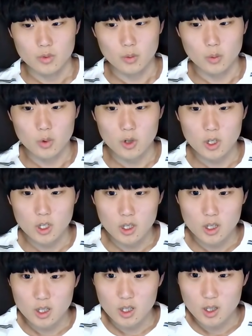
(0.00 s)

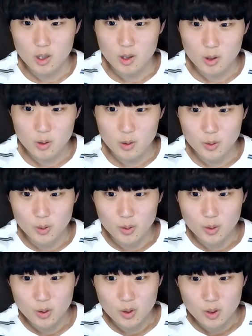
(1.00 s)
Wow!
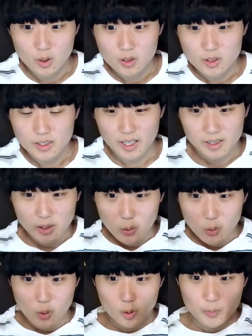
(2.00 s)
That
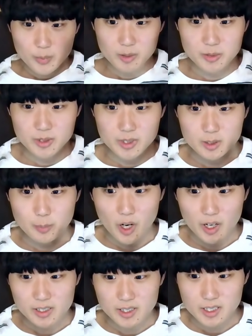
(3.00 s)
all people is
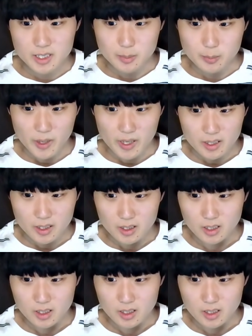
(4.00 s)
participate?